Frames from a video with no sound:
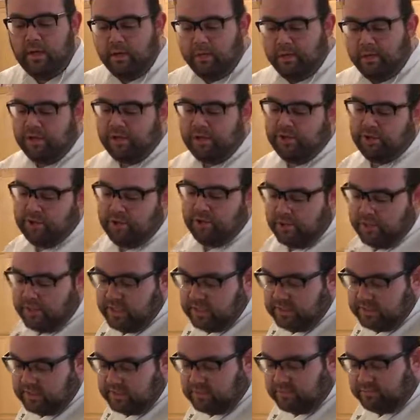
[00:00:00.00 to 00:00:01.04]
Make sure your
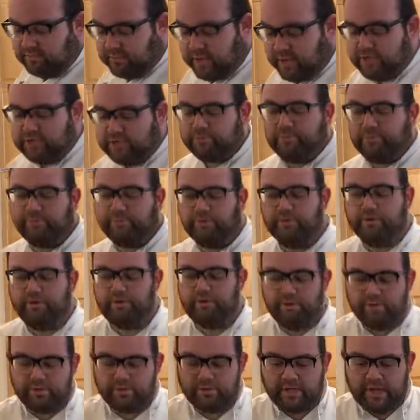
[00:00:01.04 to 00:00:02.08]
yeast is fresh before you
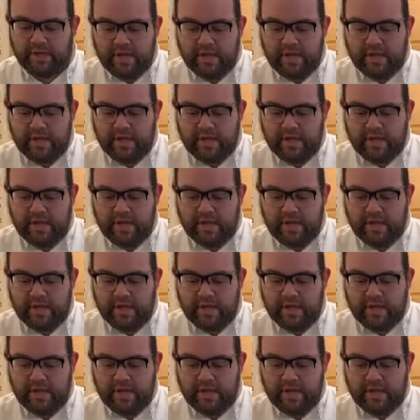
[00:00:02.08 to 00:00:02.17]
use it.